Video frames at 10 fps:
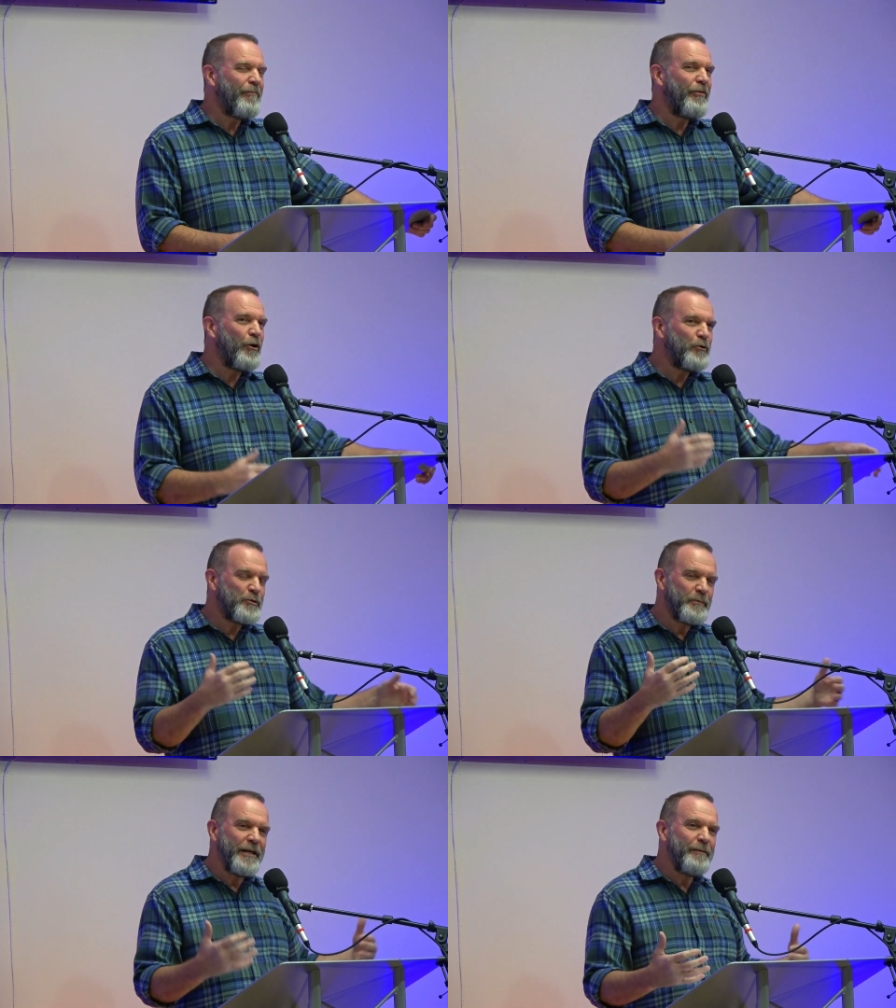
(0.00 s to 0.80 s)

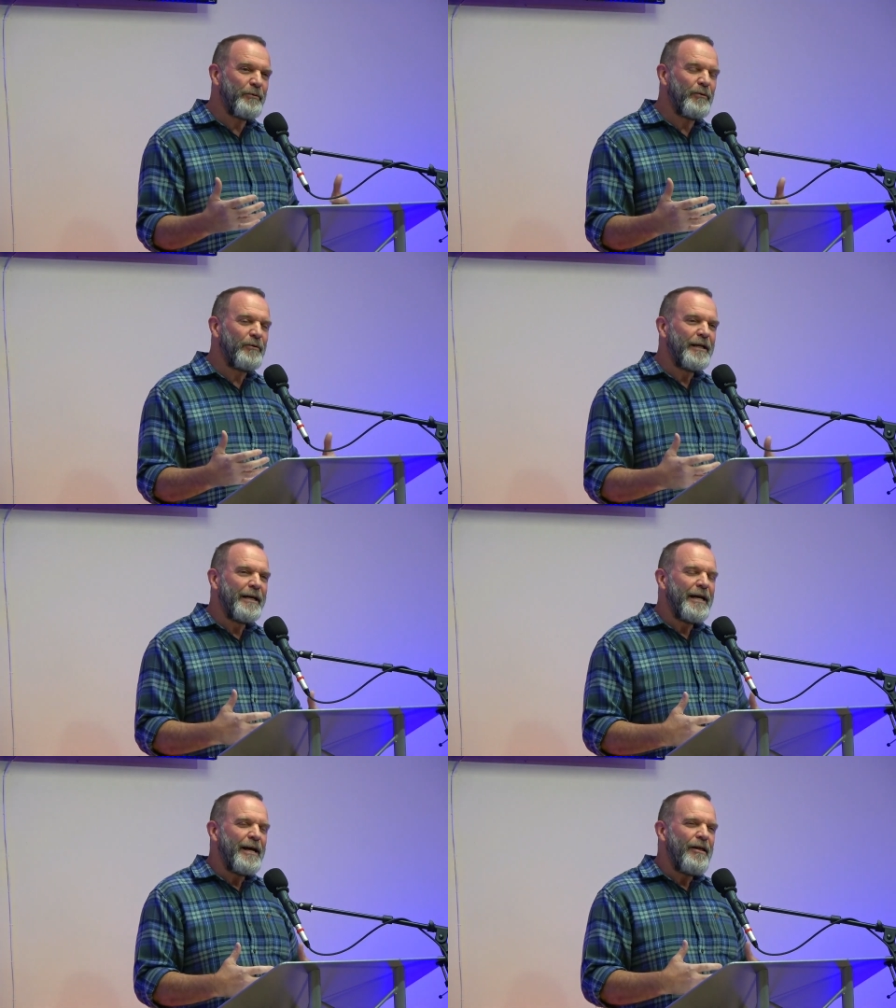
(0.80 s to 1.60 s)
those people
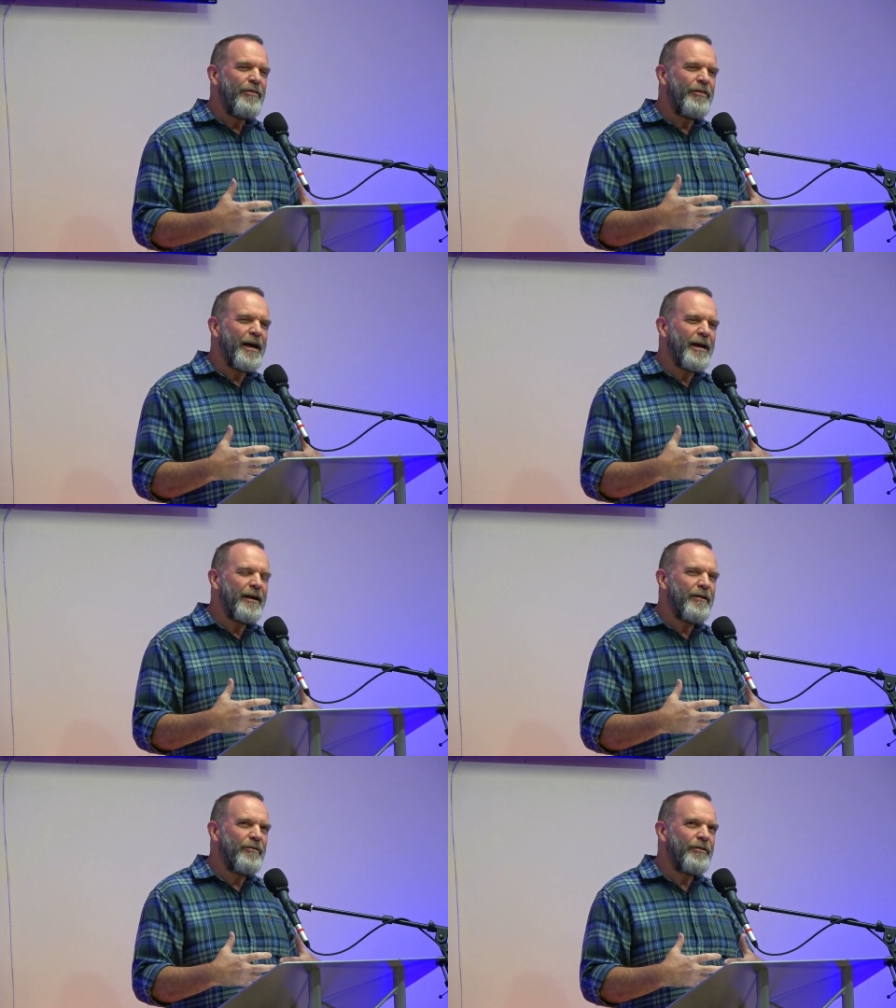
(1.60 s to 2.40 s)
they
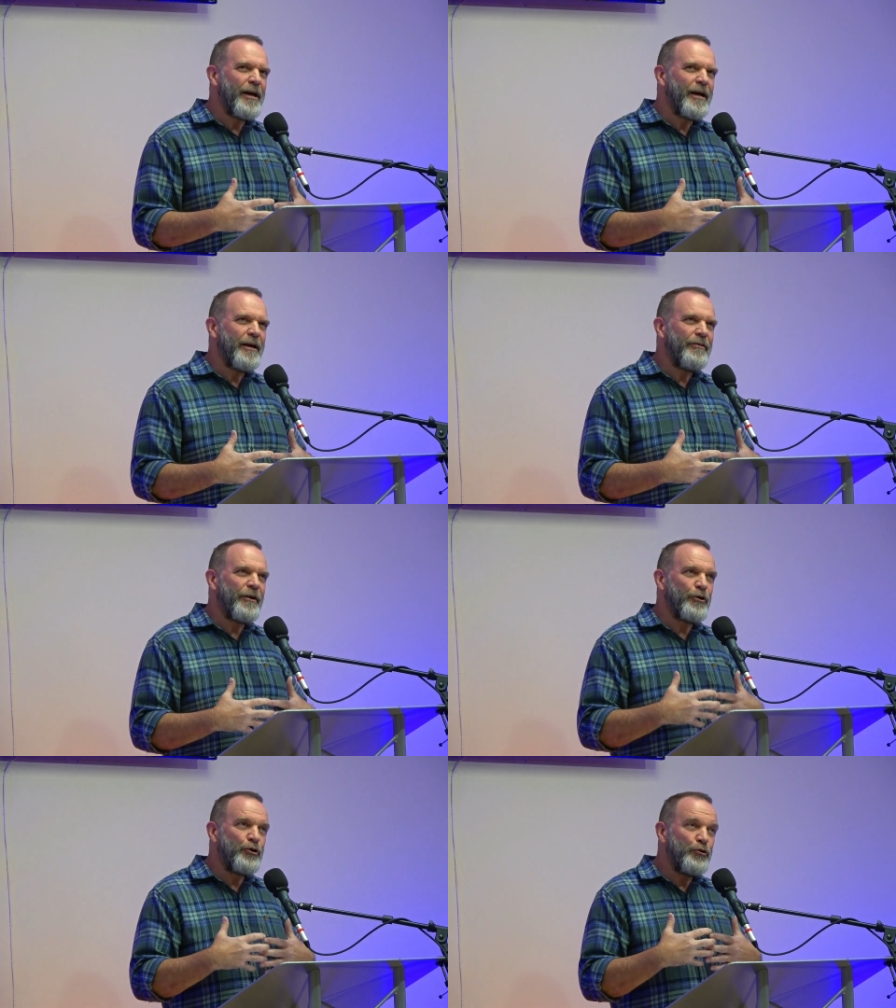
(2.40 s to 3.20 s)
they
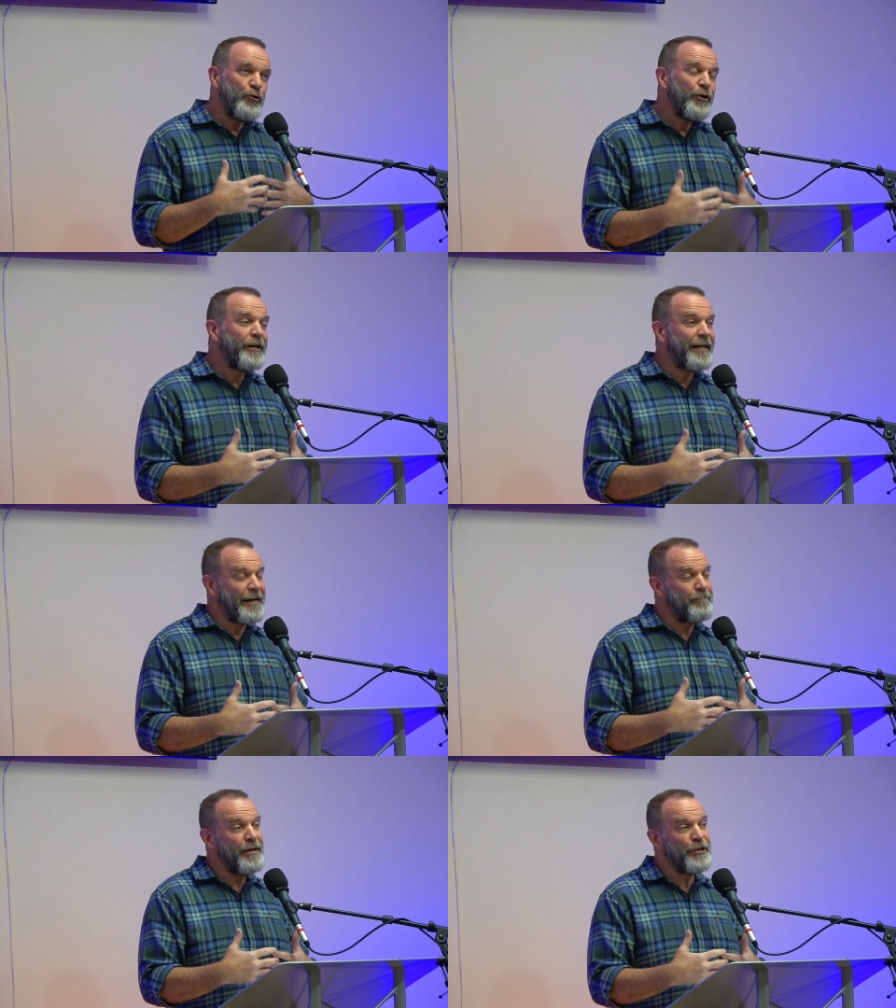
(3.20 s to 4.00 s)
they're good
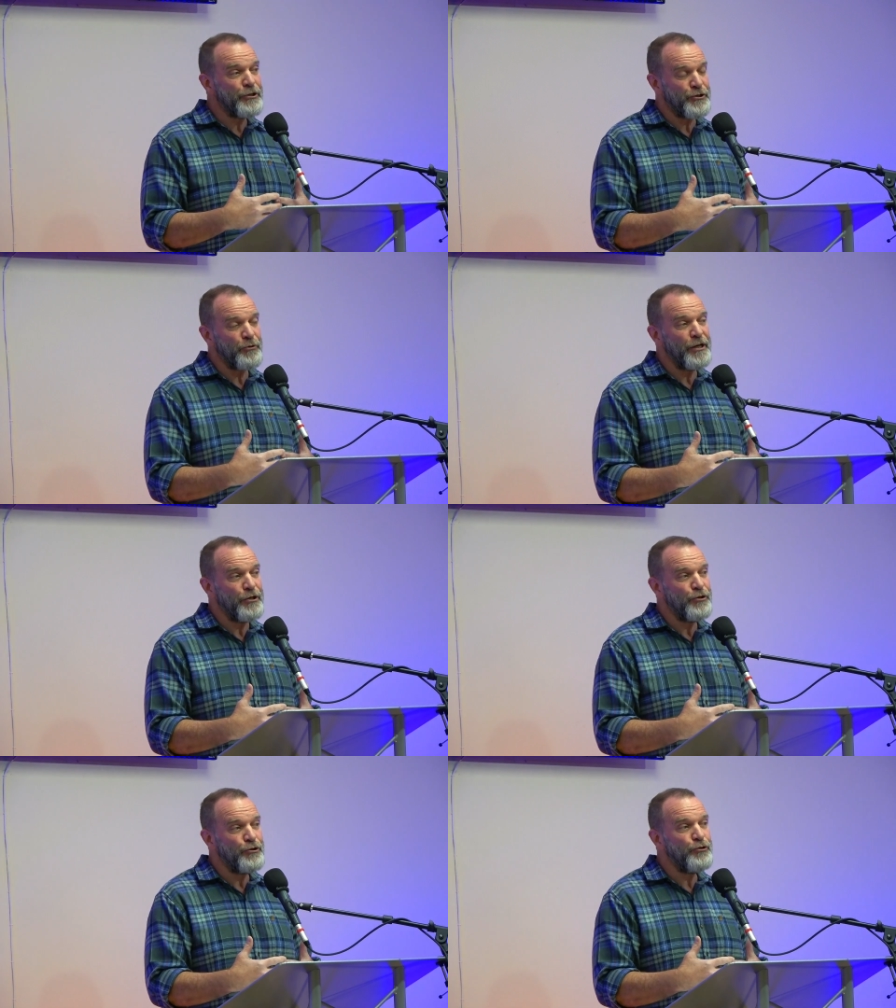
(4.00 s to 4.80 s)
at
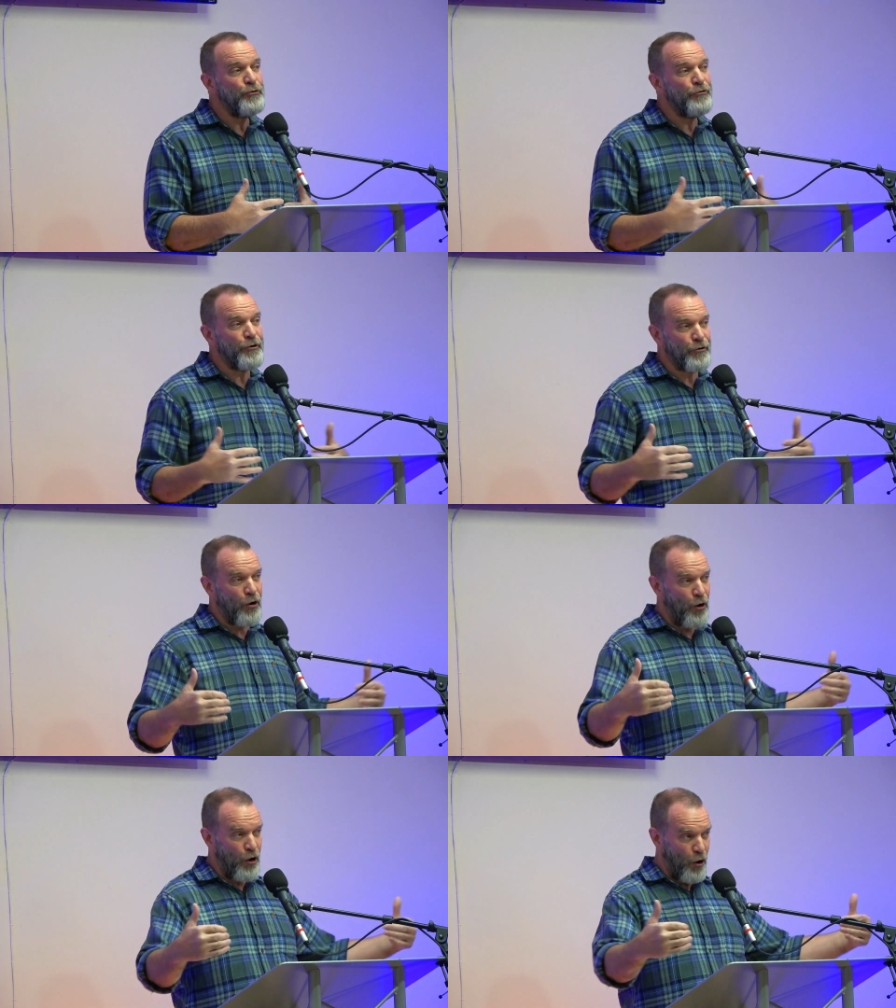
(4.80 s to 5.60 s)
ministering to
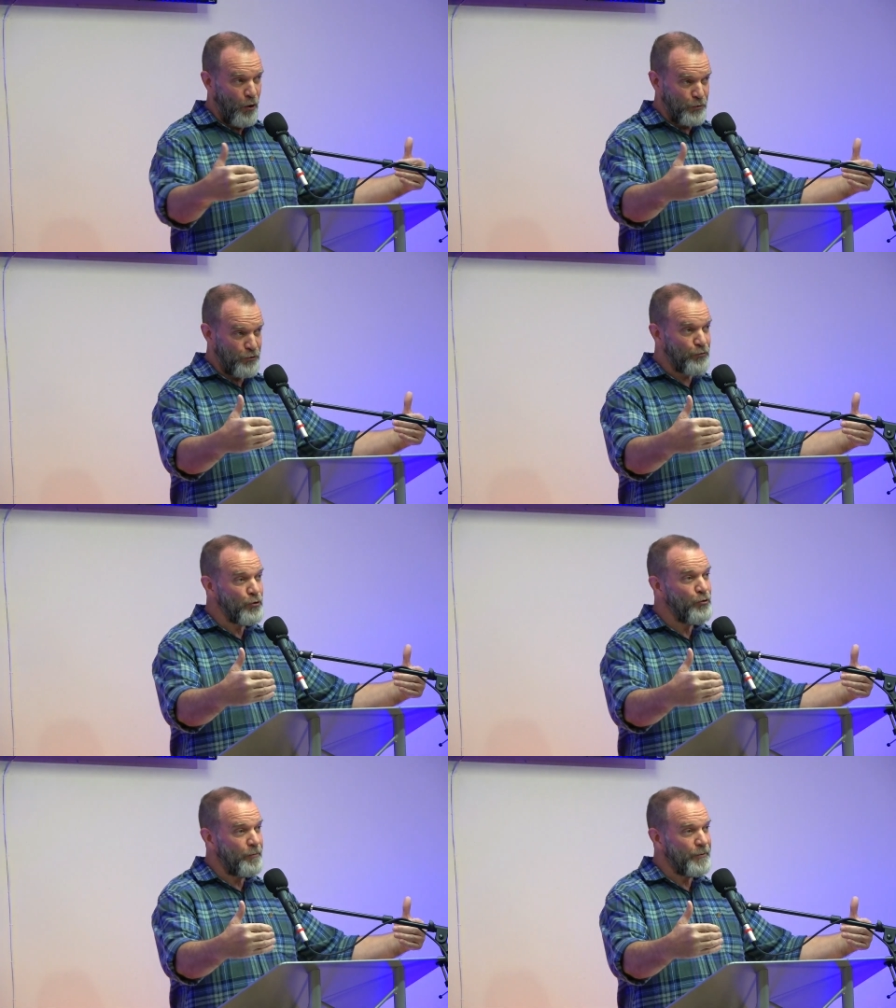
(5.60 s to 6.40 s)
their own
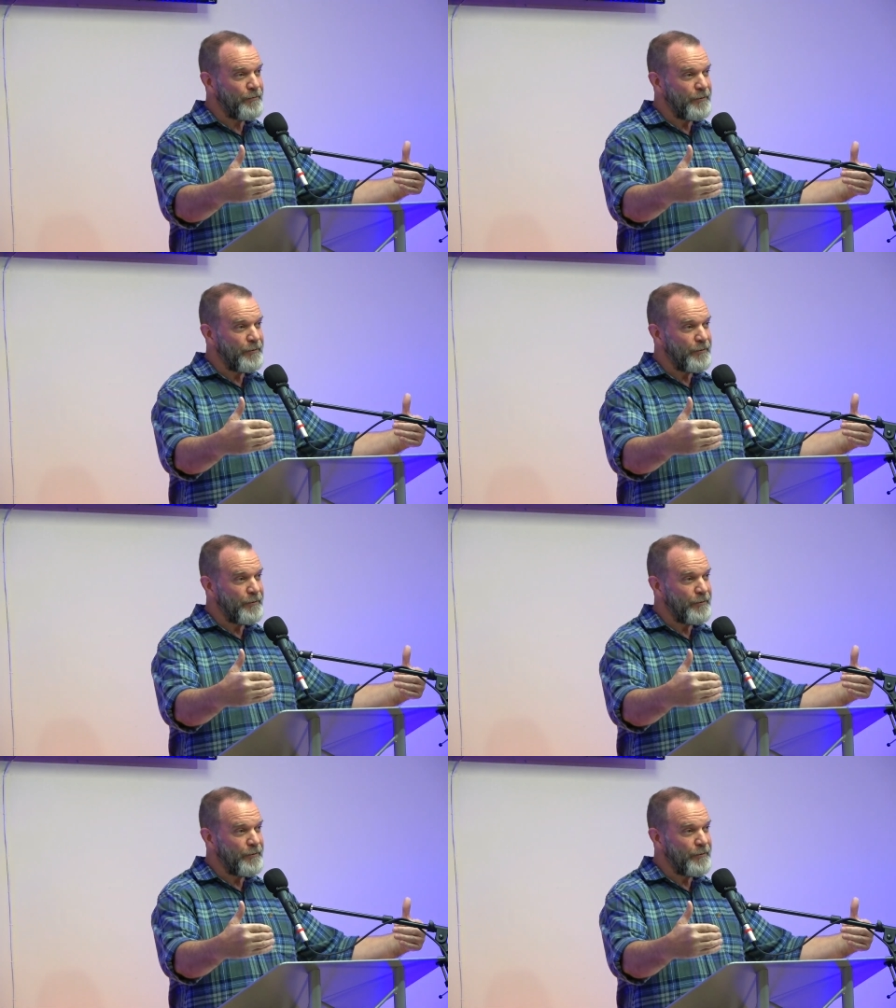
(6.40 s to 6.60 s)
group,